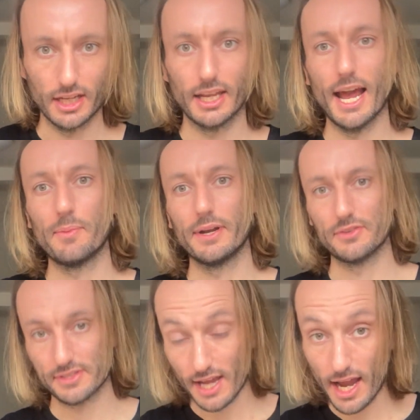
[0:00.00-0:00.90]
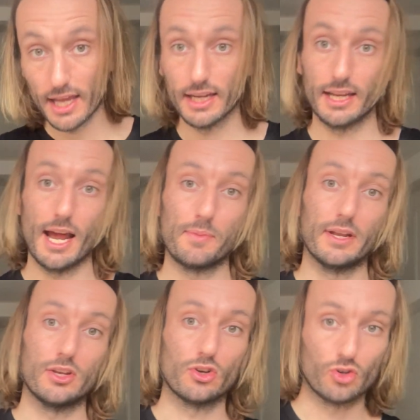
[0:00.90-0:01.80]
It can happen outside, it can happen
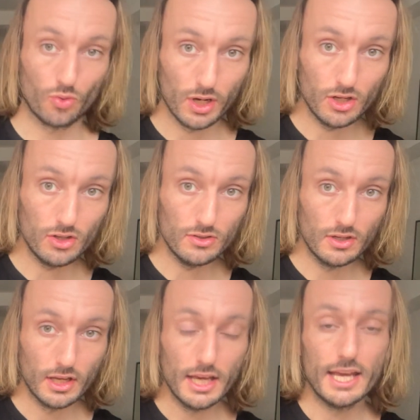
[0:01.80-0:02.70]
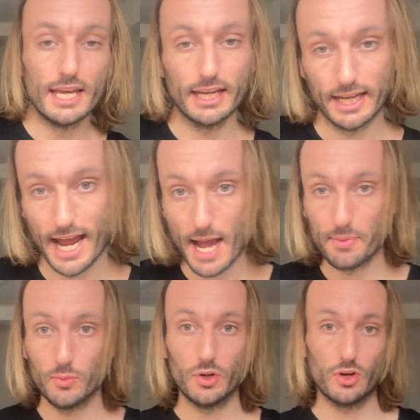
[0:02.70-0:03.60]
at your grill, it can
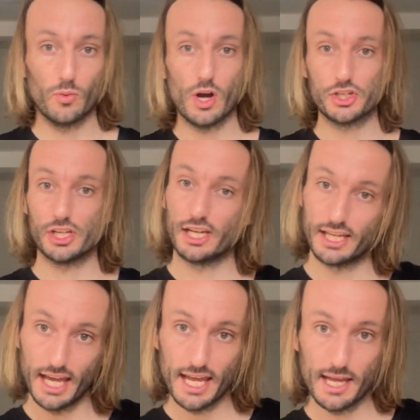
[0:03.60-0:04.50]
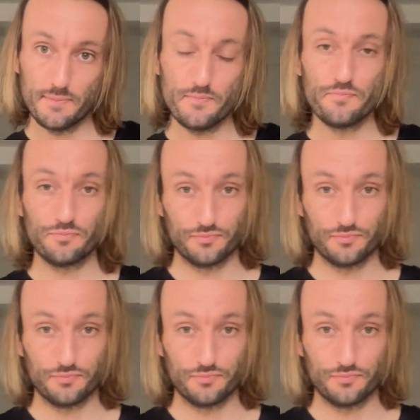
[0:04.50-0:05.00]
happen while you're watching a game.